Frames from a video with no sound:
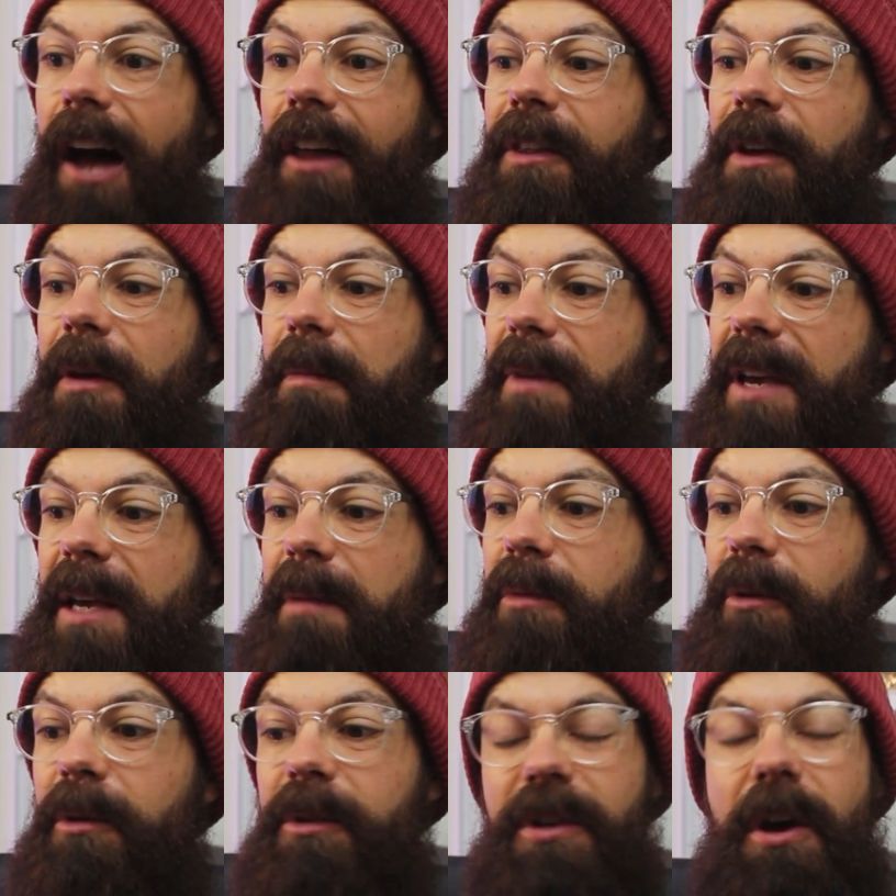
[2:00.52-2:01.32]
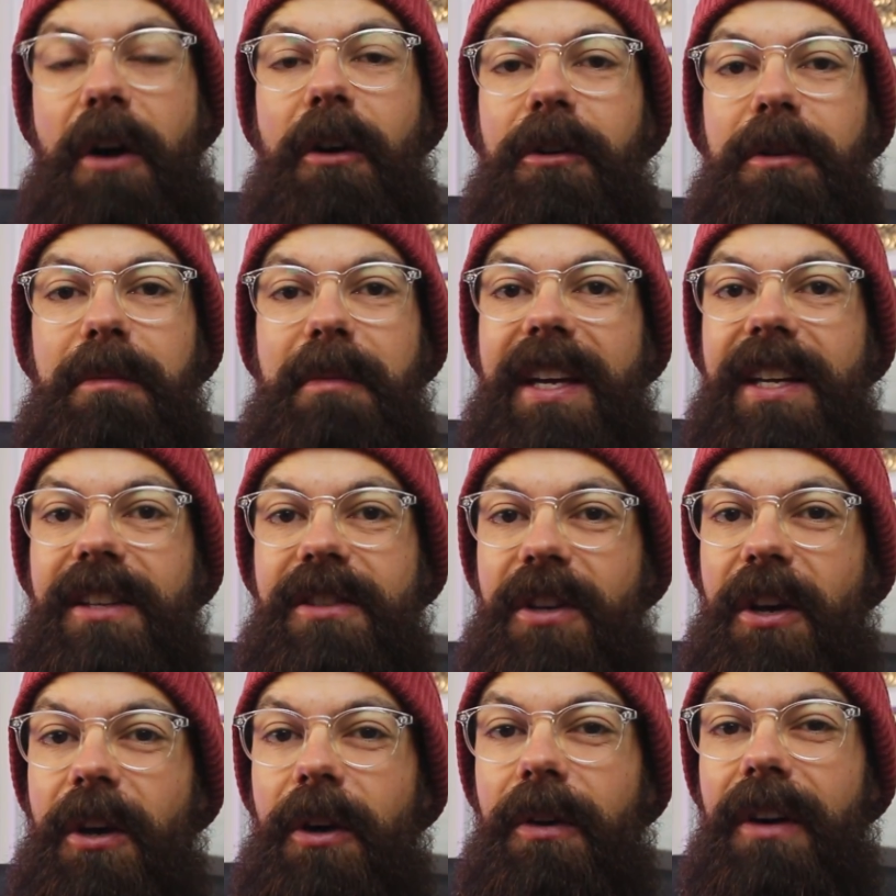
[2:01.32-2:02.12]
other people told me
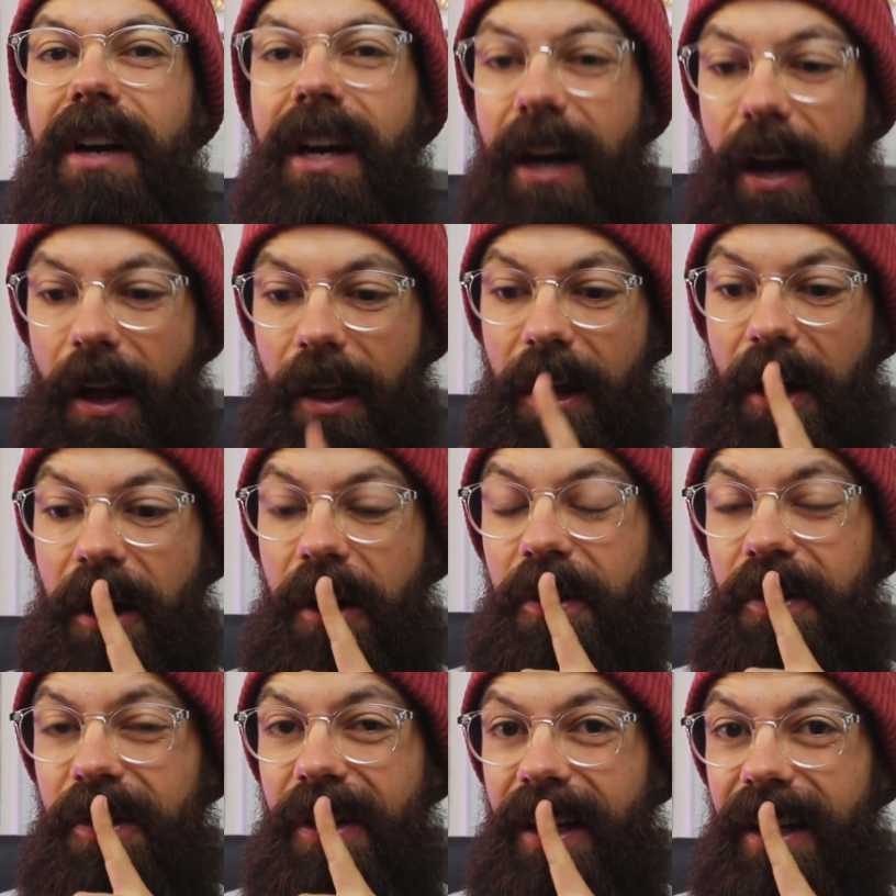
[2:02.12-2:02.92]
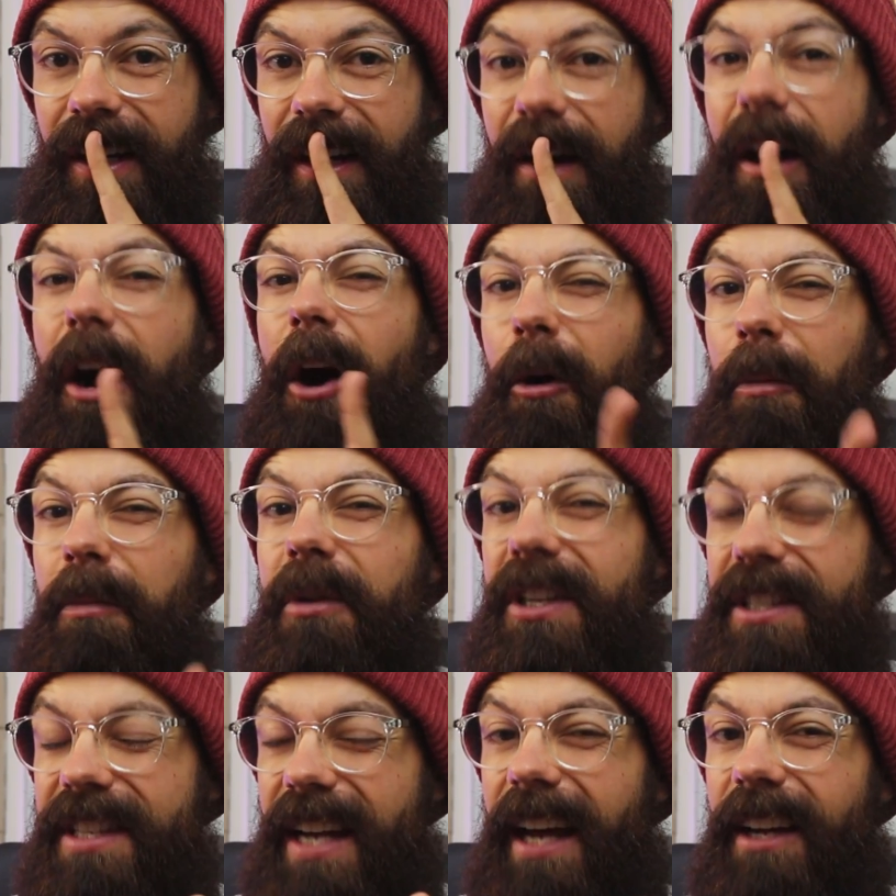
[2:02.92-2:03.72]
to. Although, I'll
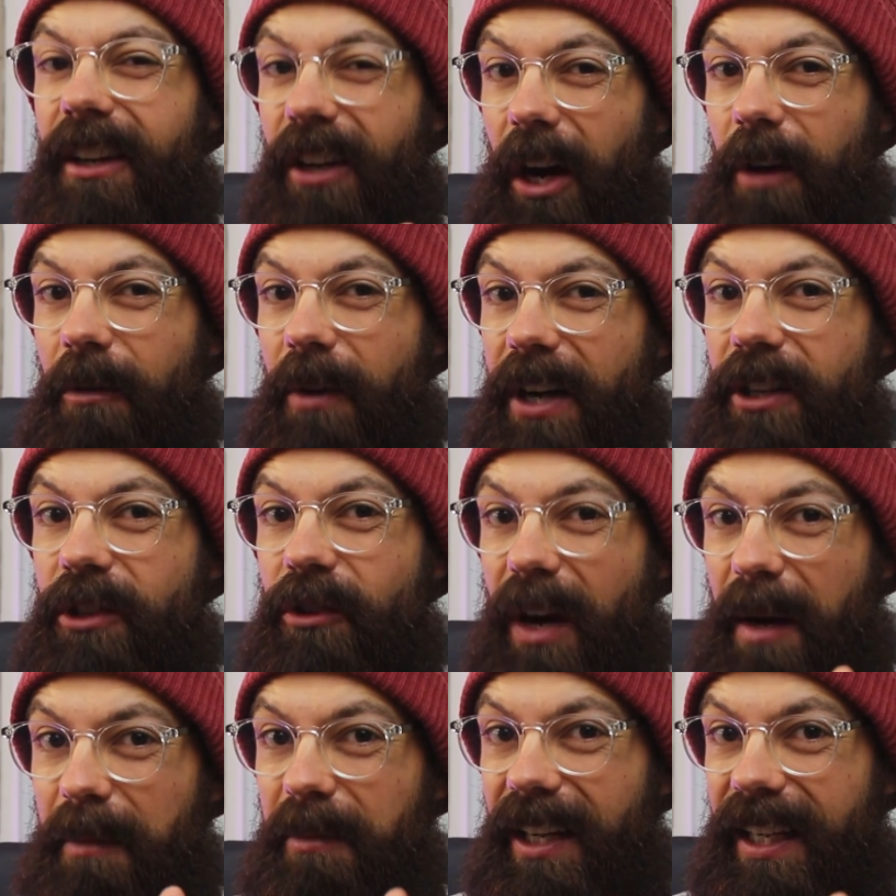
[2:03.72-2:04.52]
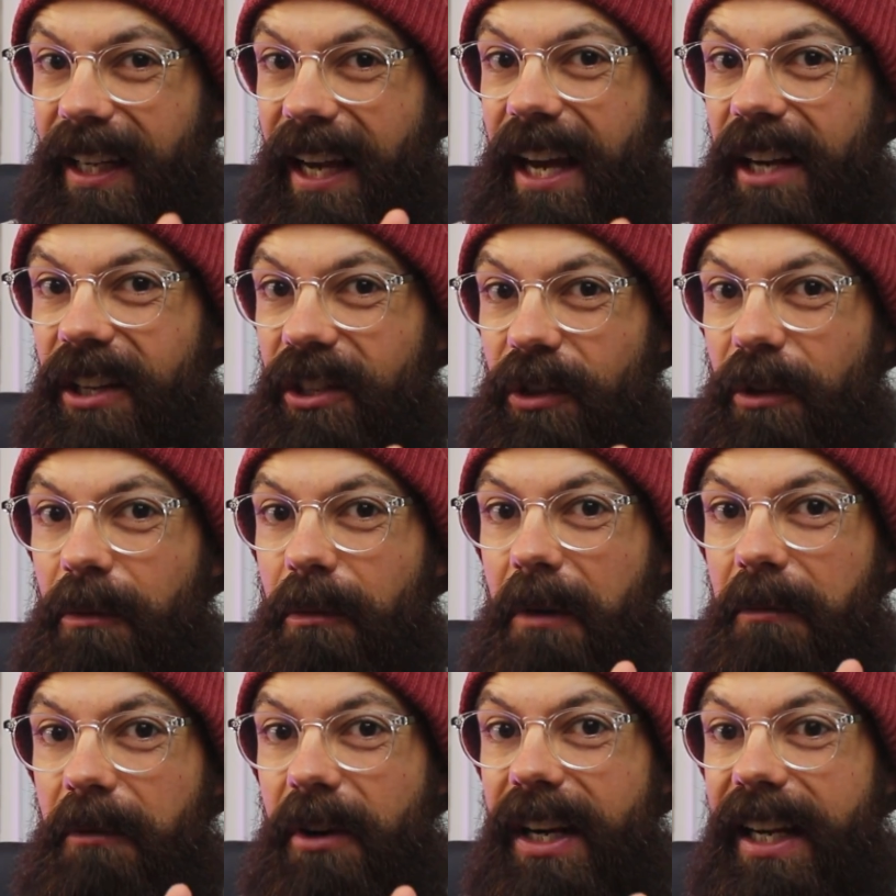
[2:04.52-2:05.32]
pretend I read your application
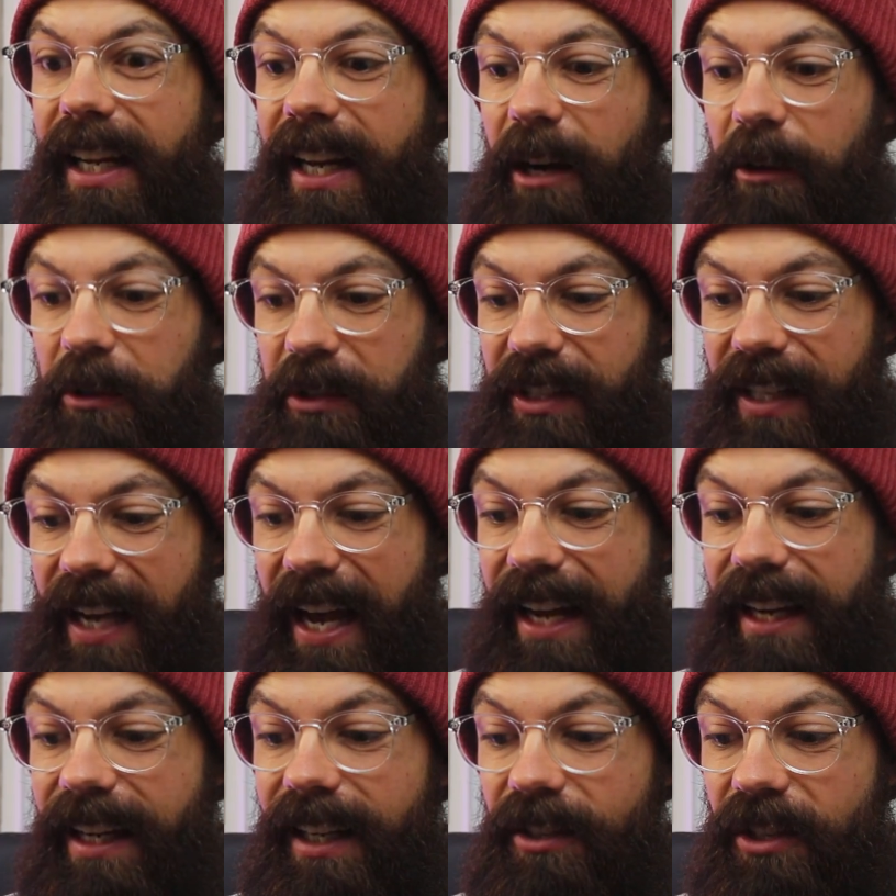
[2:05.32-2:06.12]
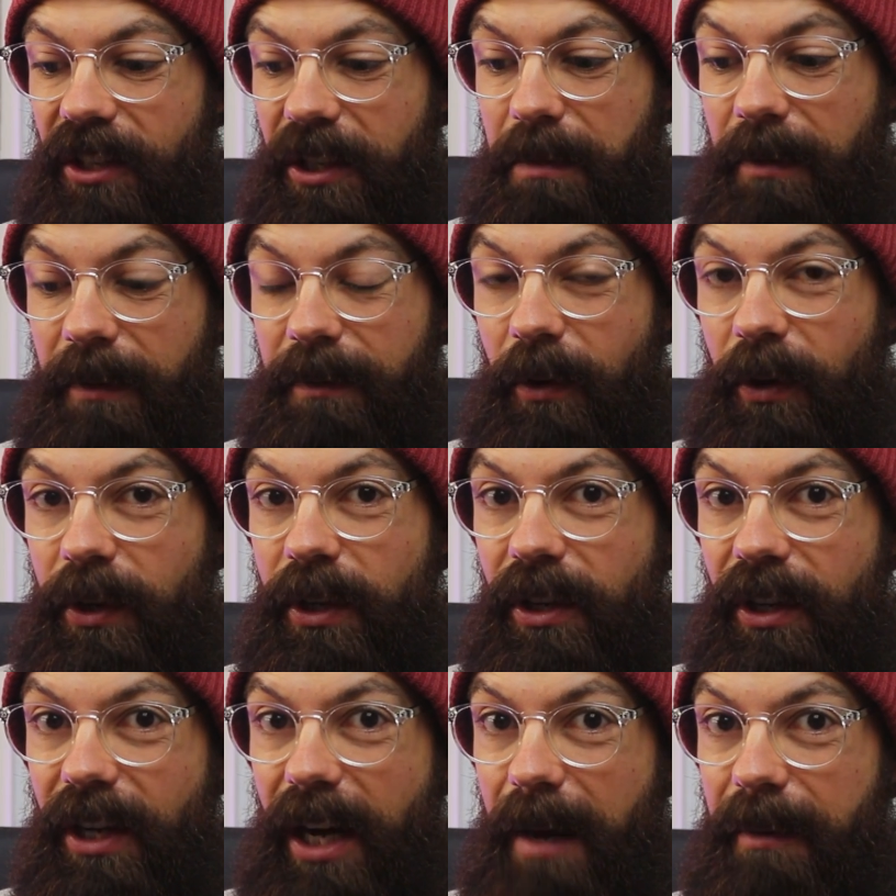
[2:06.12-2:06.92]
when really I'll scan it just before
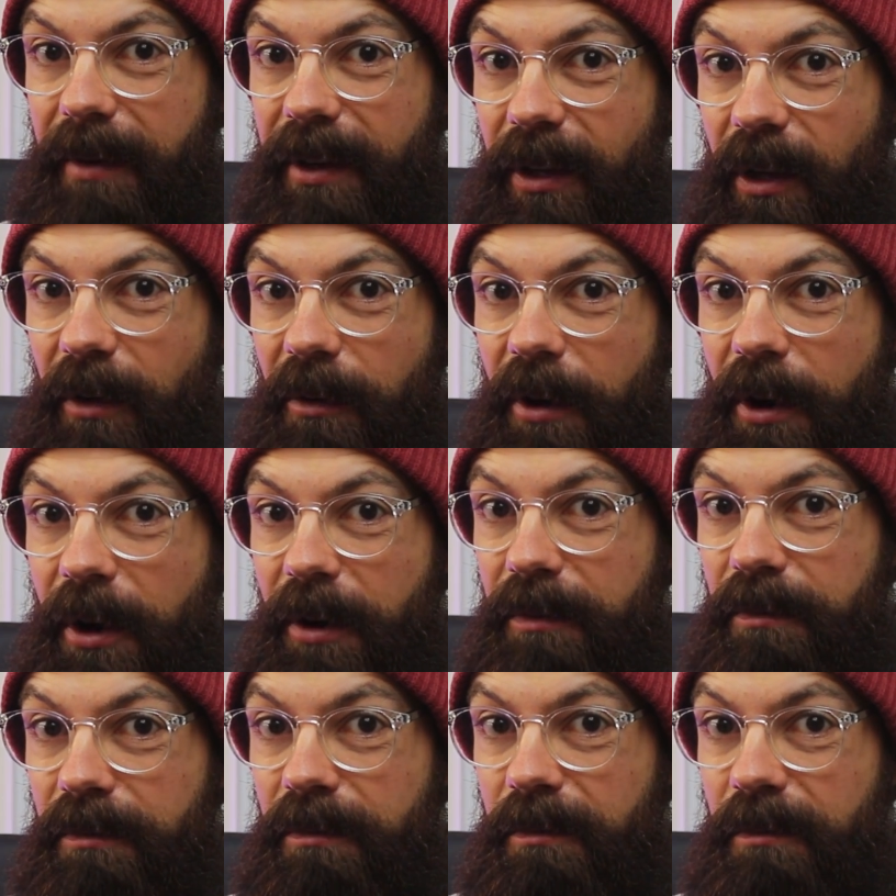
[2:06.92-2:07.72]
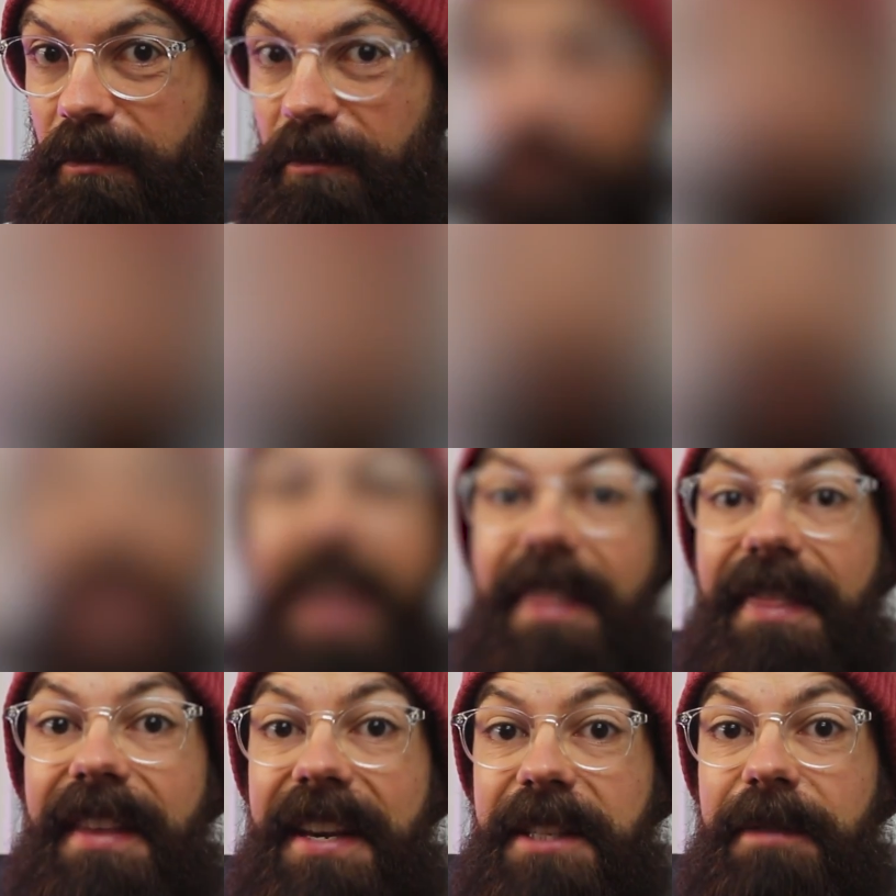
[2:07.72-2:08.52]
you come in the room.
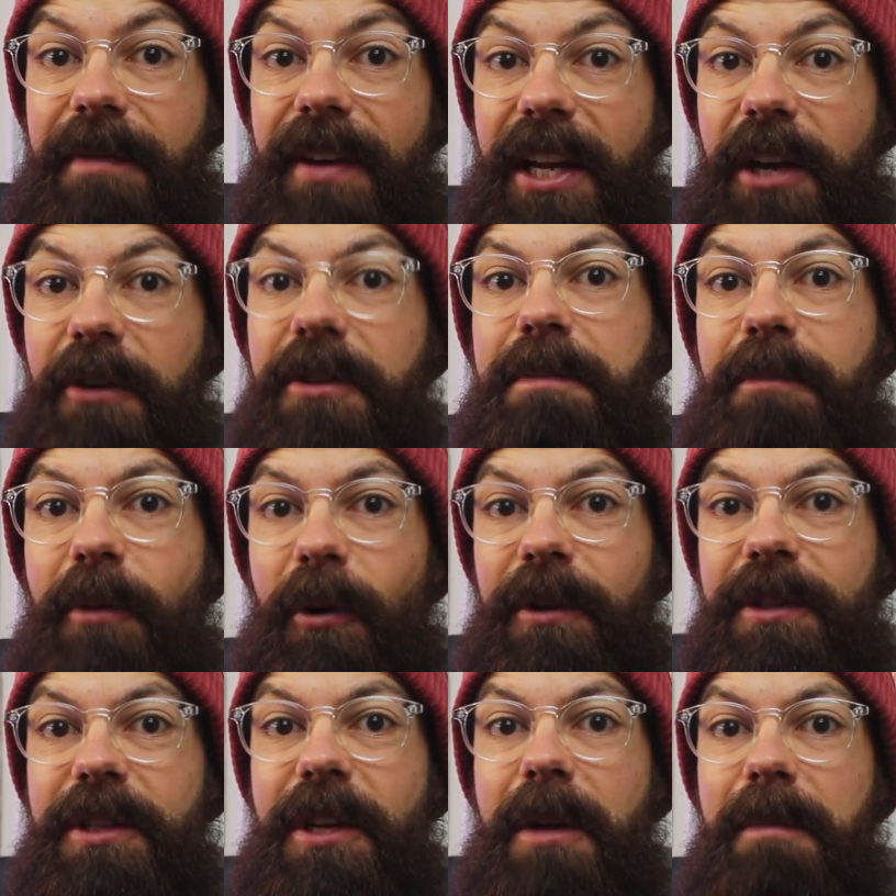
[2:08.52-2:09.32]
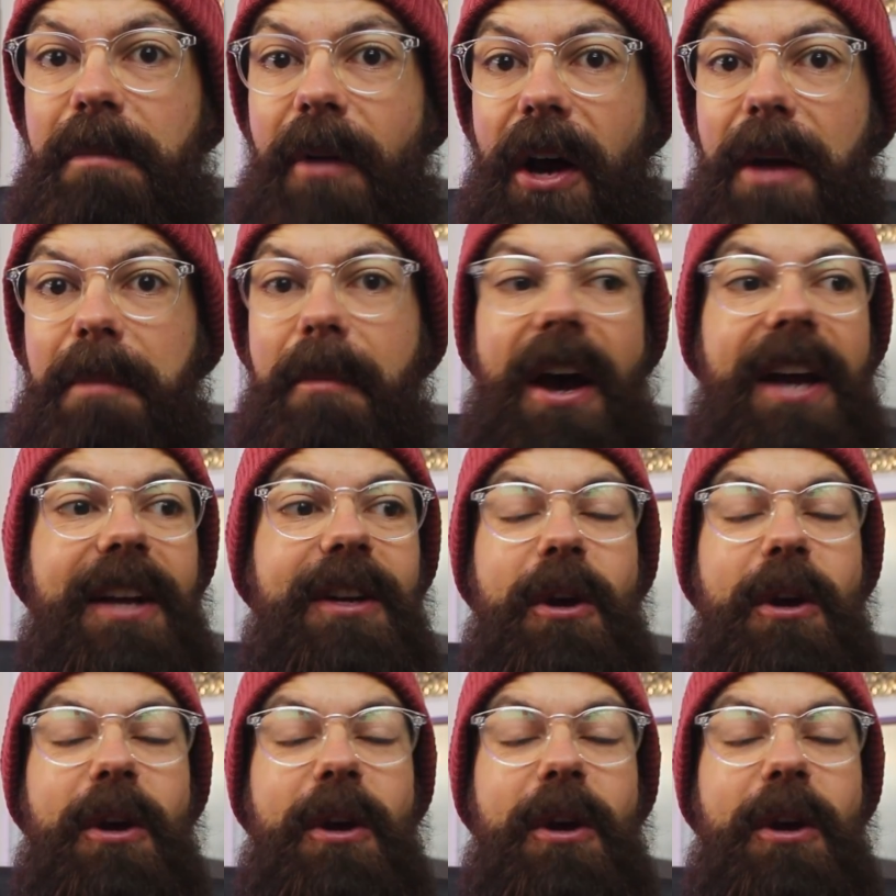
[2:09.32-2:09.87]
This video is brought to you by my